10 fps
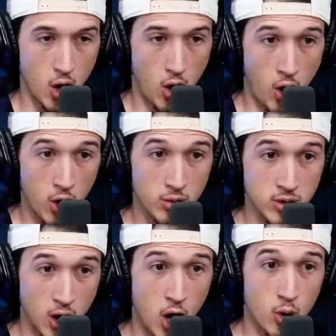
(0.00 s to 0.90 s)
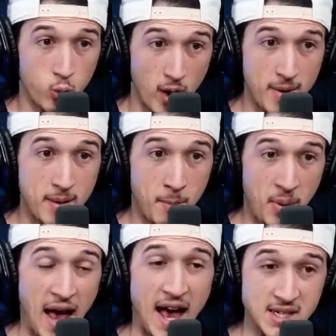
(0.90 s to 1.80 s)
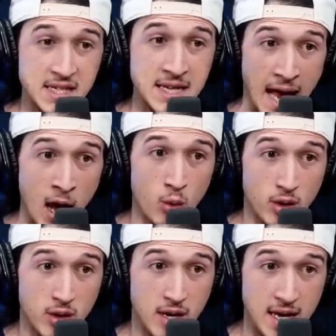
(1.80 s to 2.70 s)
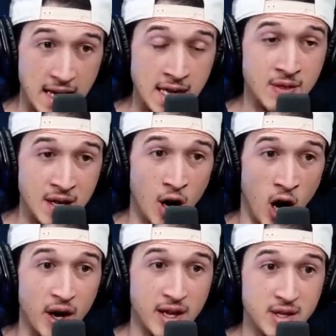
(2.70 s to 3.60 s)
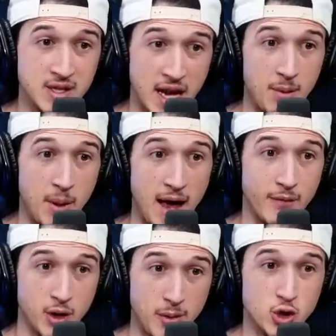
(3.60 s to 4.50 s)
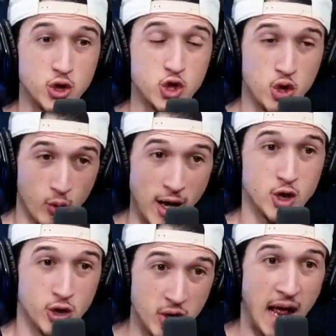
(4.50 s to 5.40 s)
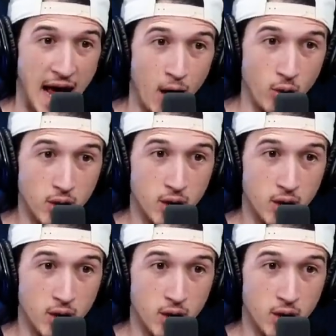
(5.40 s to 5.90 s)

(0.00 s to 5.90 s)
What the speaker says: Are women passing out in the audience and having to be stretchered out?